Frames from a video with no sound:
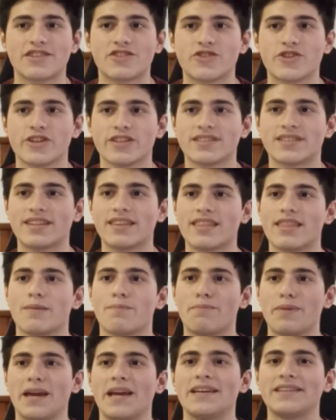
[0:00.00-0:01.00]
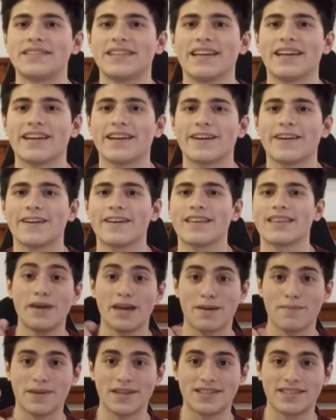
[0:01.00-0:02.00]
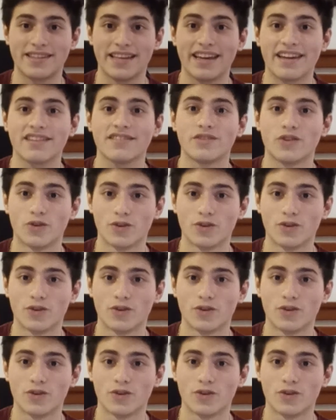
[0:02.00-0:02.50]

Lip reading: It's just the pacing. Big mistake.